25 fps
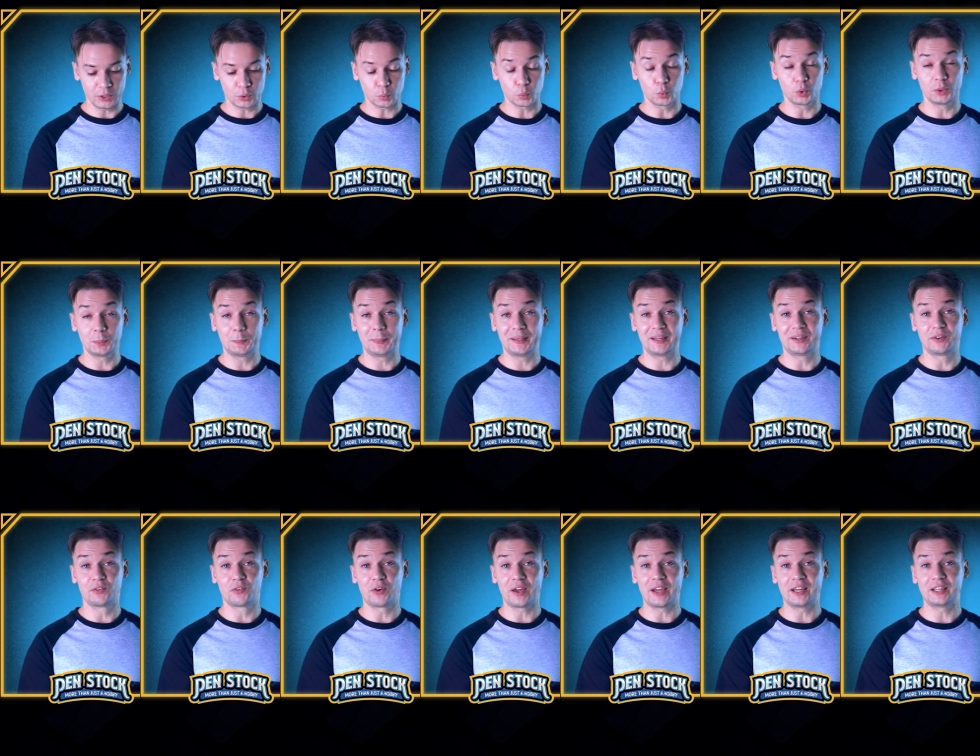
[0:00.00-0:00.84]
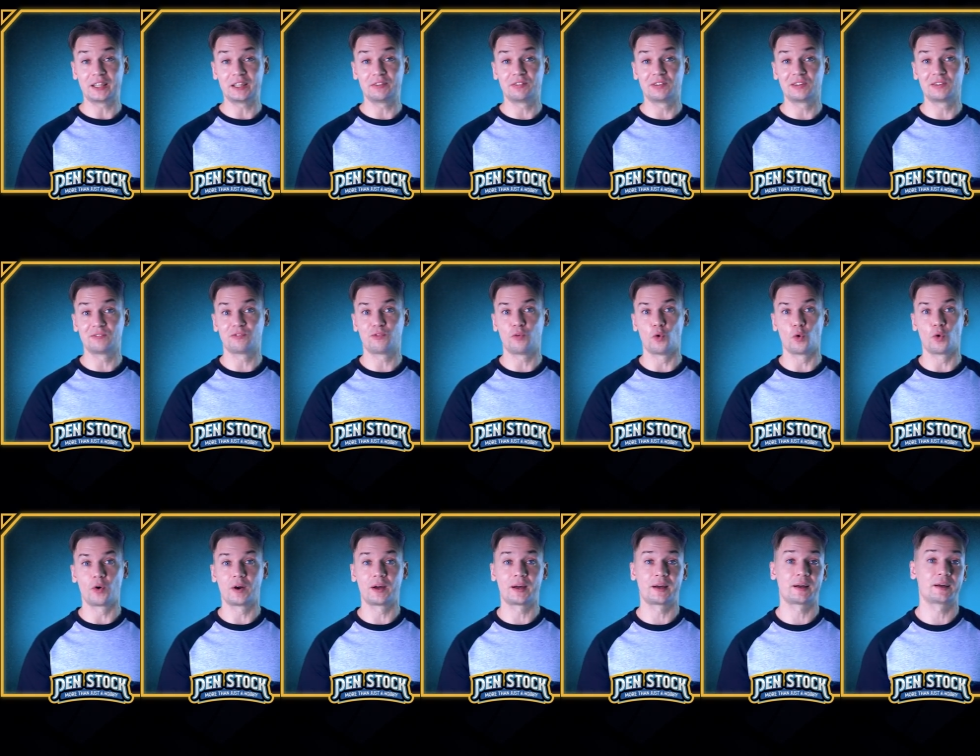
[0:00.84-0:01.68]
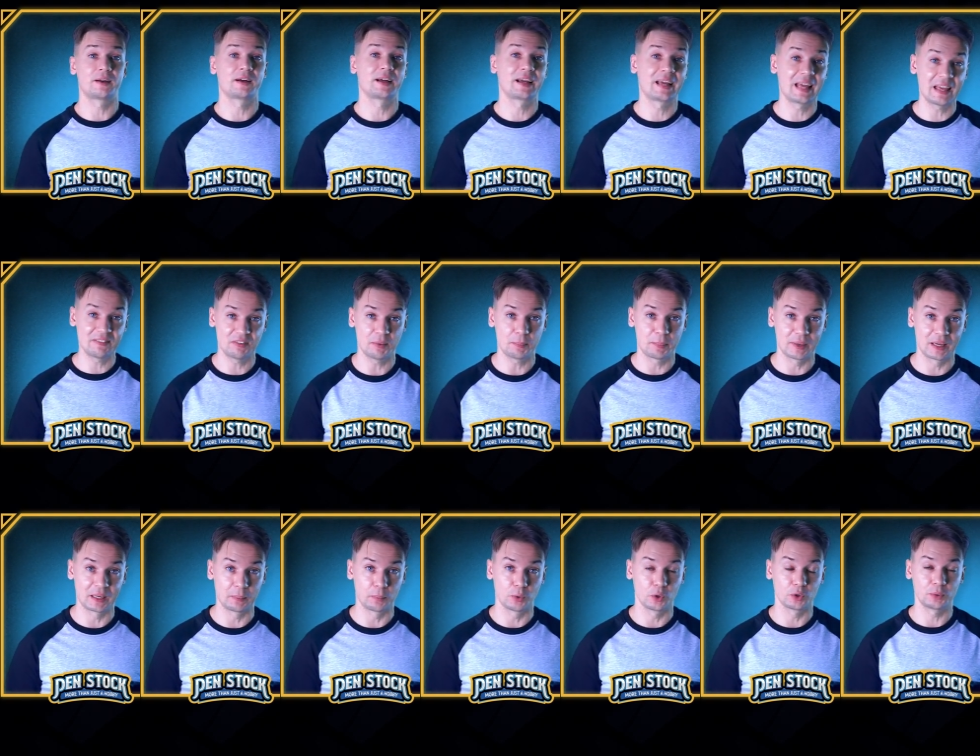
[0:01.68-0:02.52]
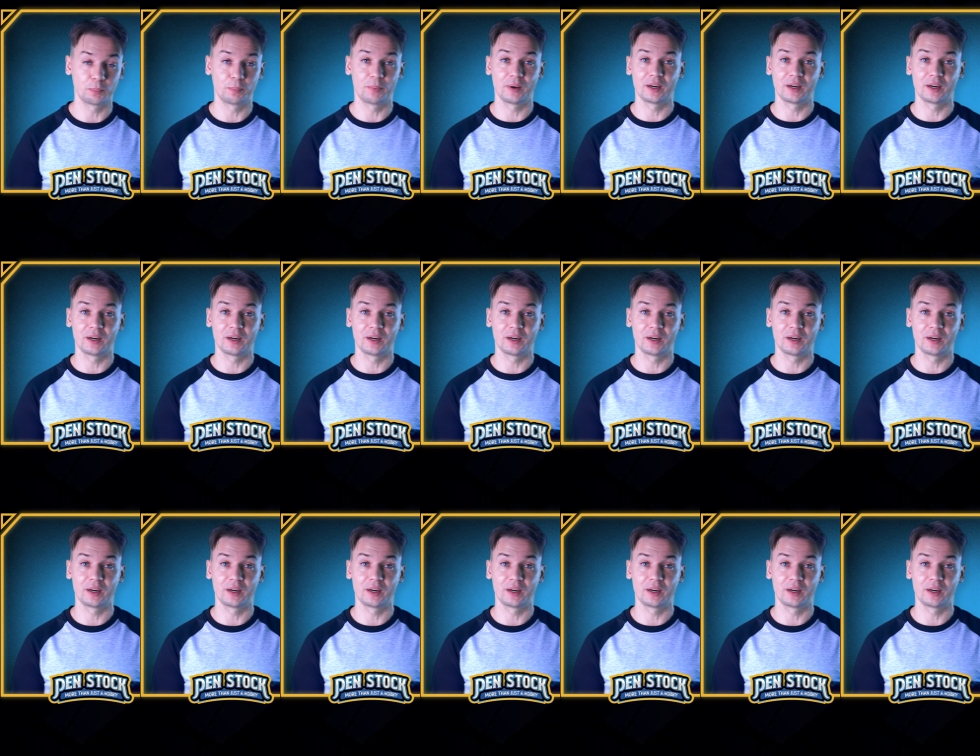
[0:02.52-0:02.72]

It would be great even for a heavy pen mod,